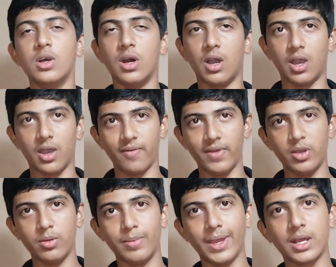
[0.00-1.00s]
When you
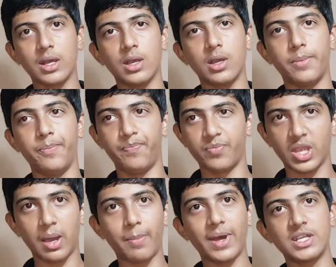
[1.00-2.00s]
make a
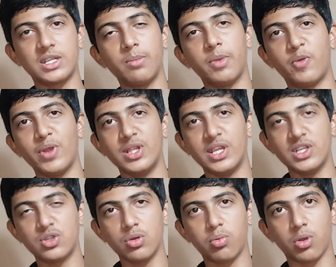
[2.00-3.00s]
comparison between these
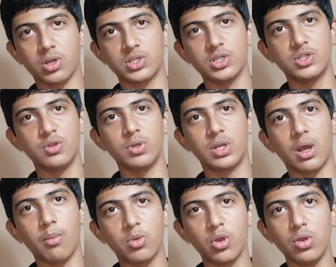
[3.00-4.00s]
two processors, you would
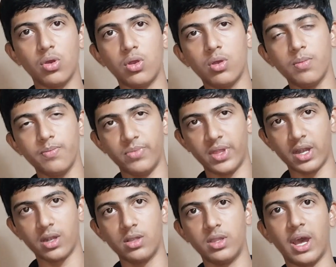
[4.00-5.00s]
come to know
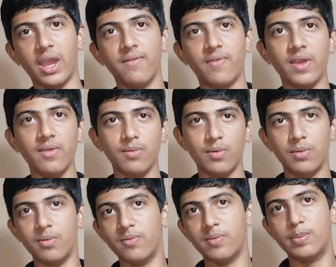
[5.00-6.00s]
that the i5
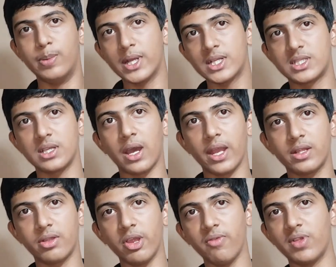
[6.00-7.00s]
beats the
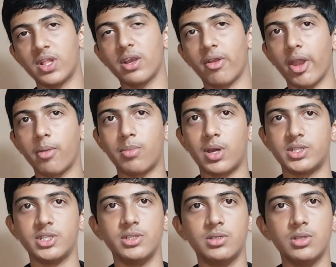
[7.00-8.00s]
i3 with a great margin.